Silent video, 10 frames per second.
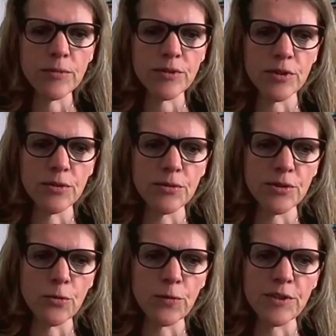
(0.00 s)
So
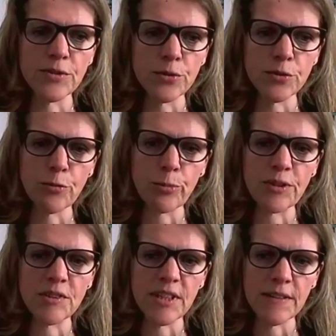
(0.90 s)
we sort of
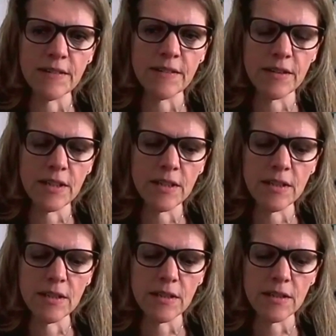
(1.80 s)
present
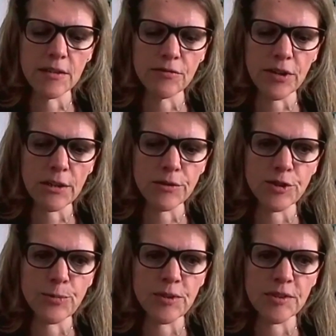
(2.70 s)
the
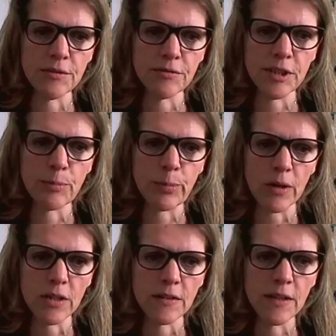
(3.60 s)
virus-specific
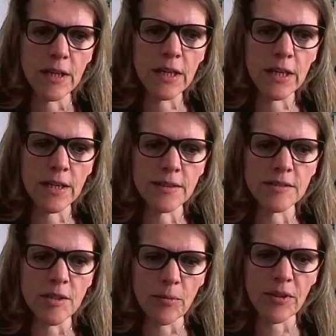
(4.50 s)
part in
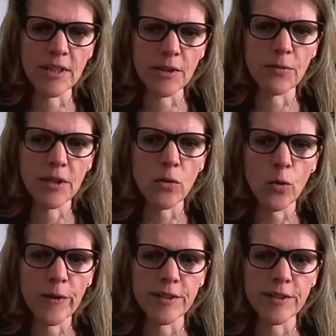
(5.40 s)
something that we always